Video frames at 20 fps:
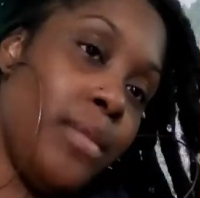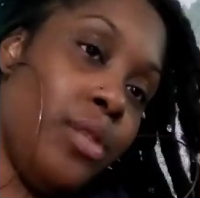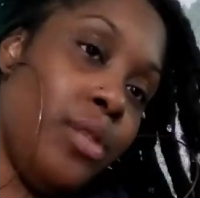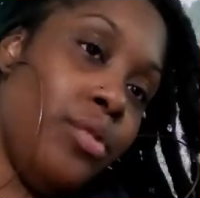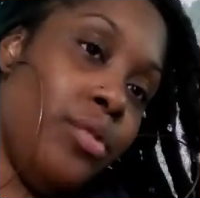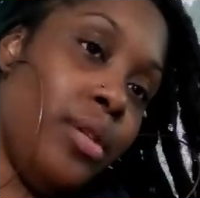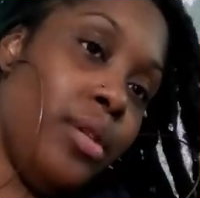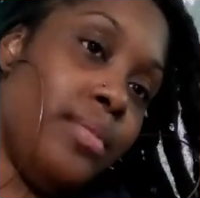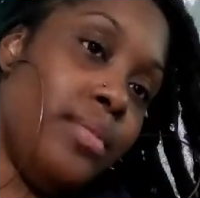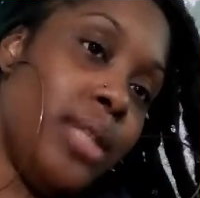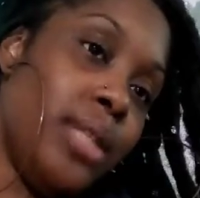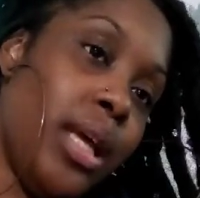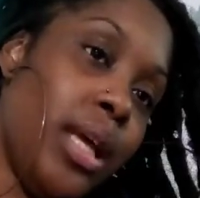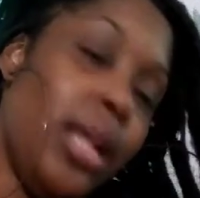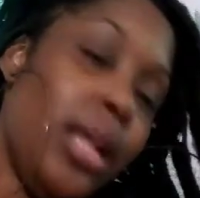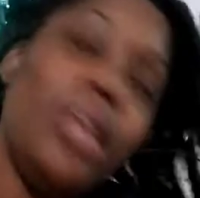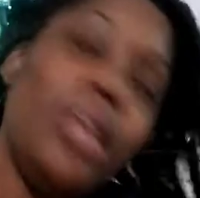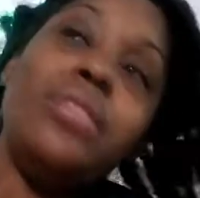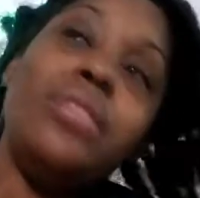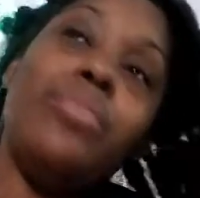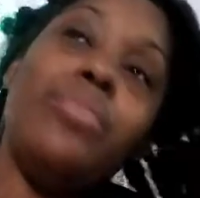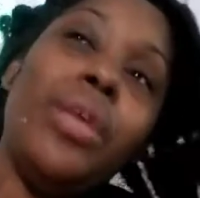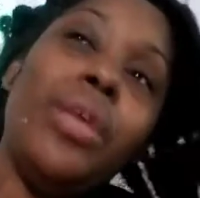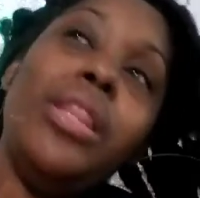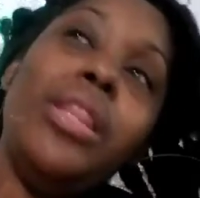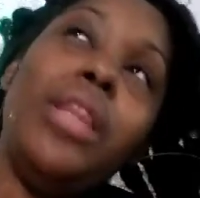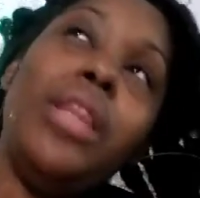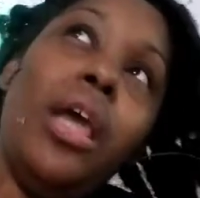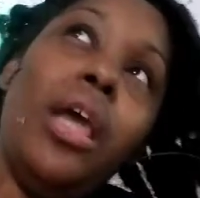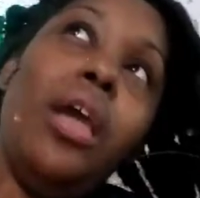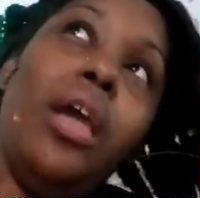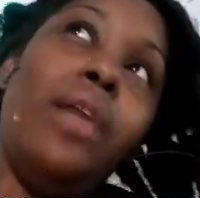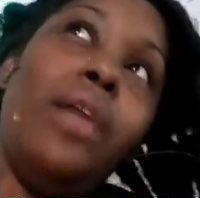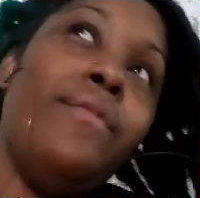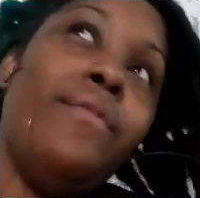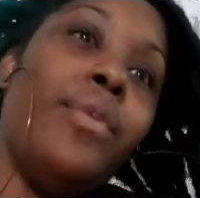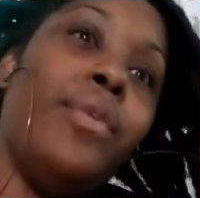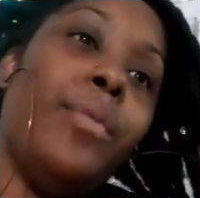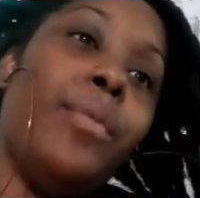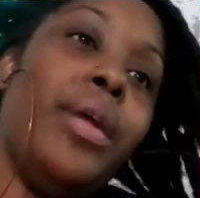You know what I'm saying? It's one thing
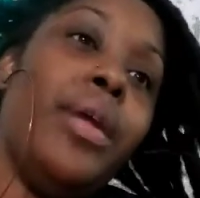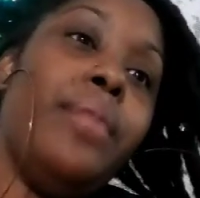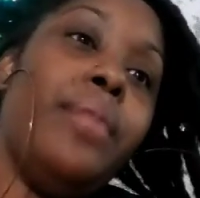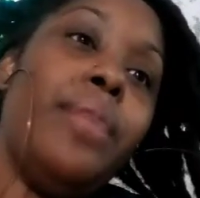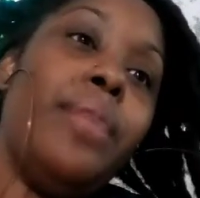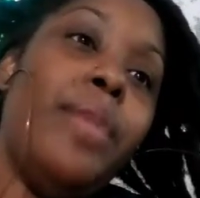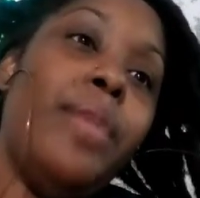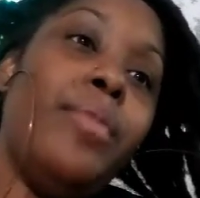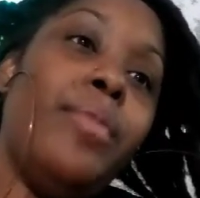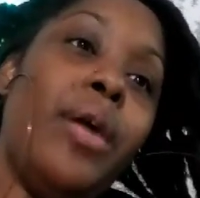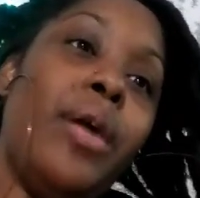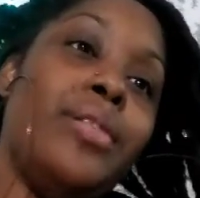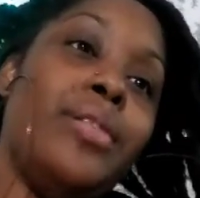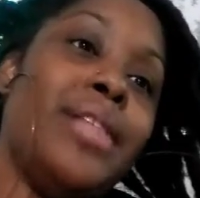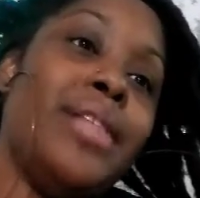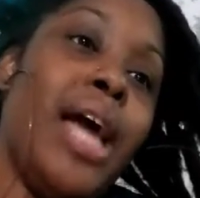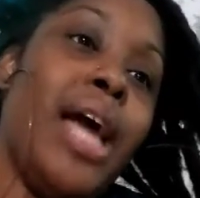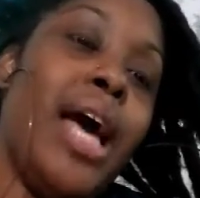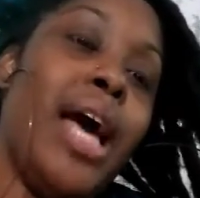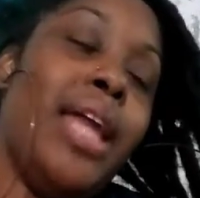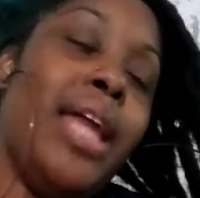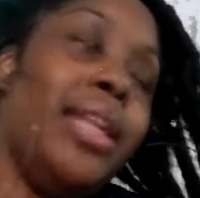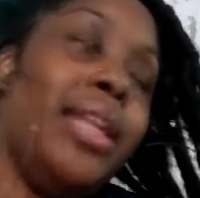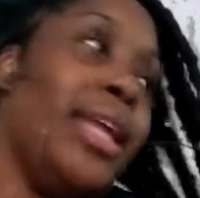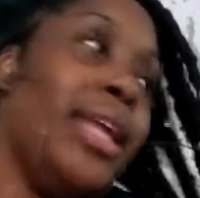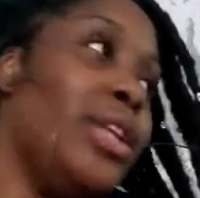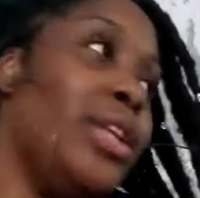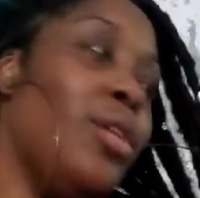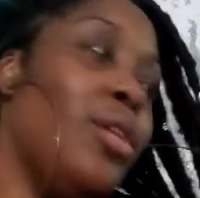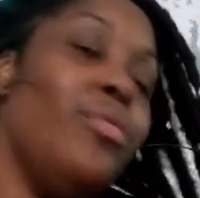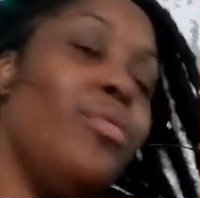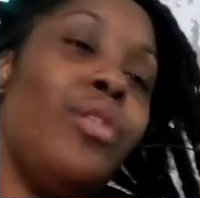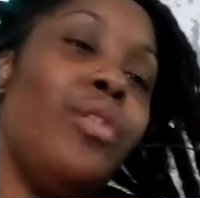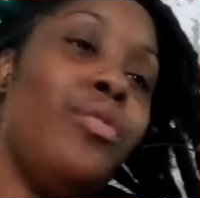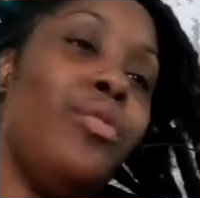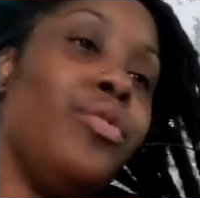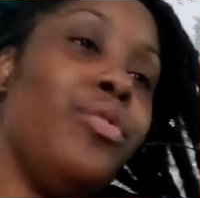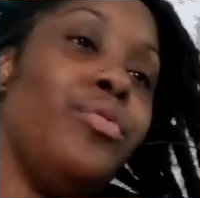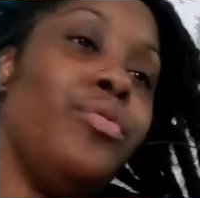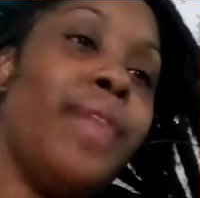for when people outside that don't know
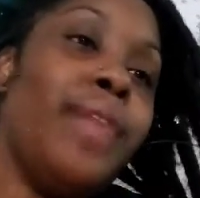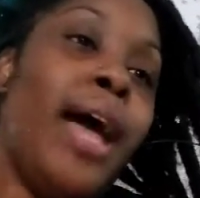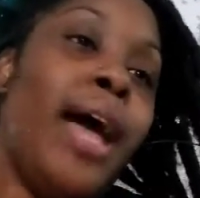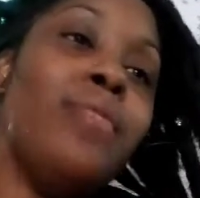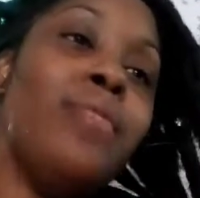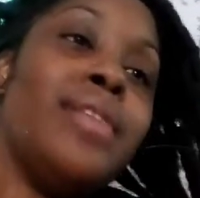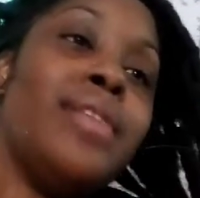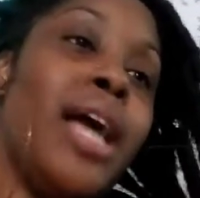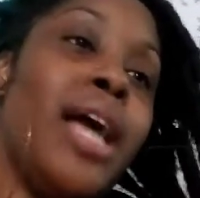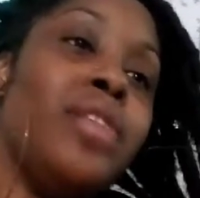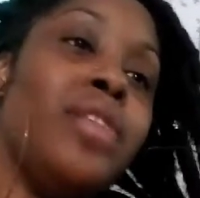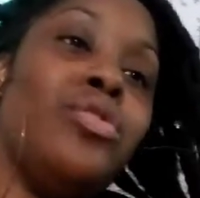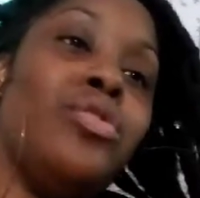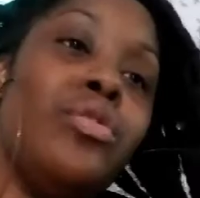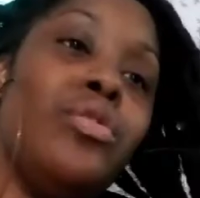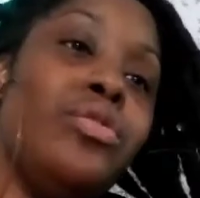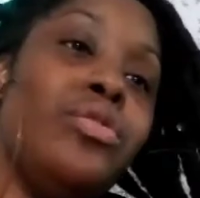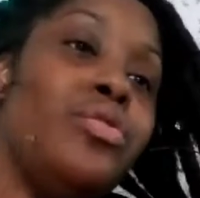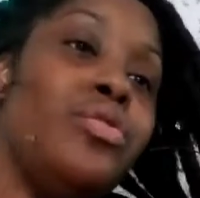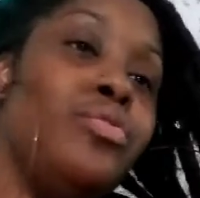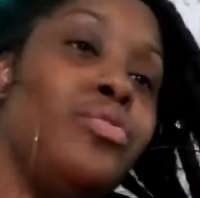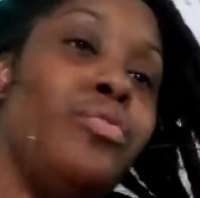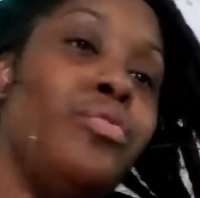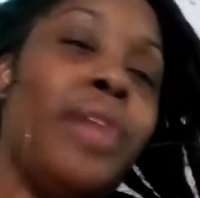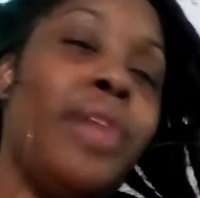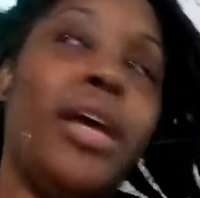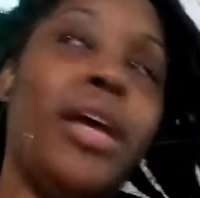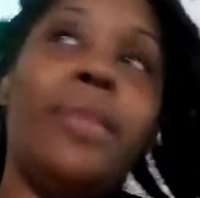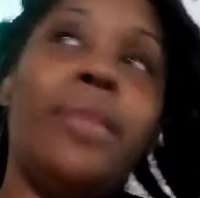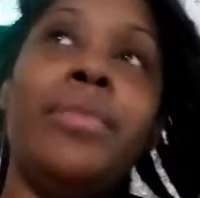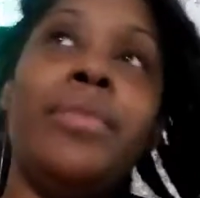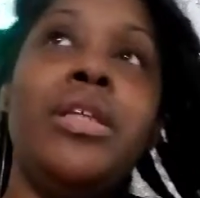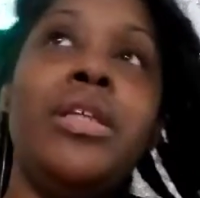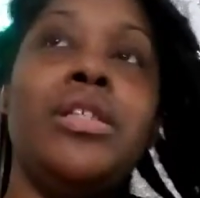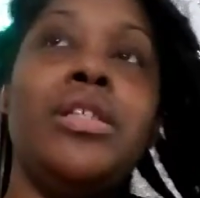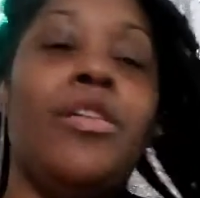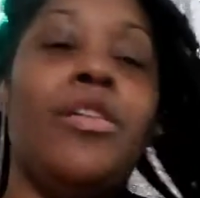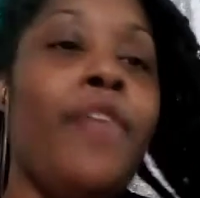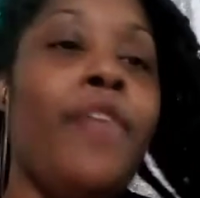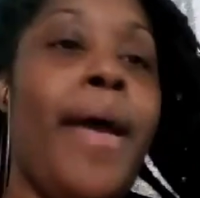you, the outsiders talk to you like a piece
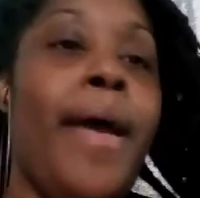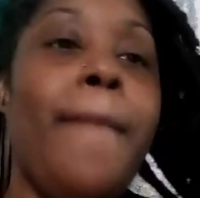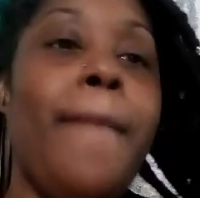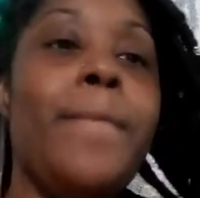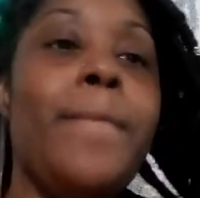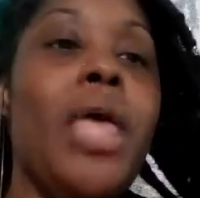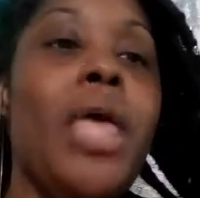of crap.